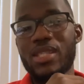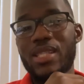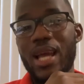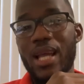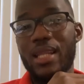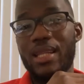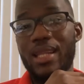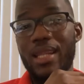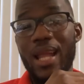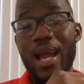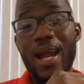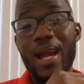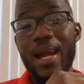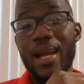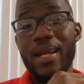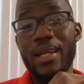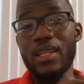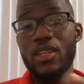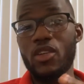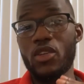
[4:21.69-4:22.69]
that
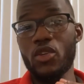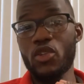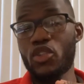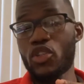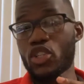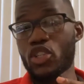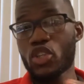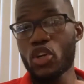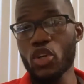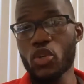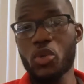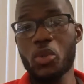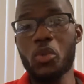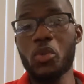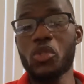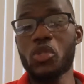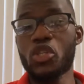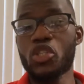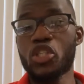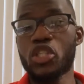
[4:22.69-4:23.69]
line, you just cut your
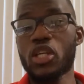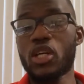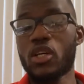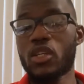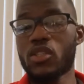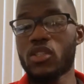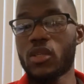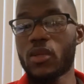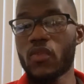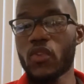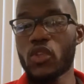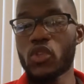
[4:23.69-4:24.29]
loser short.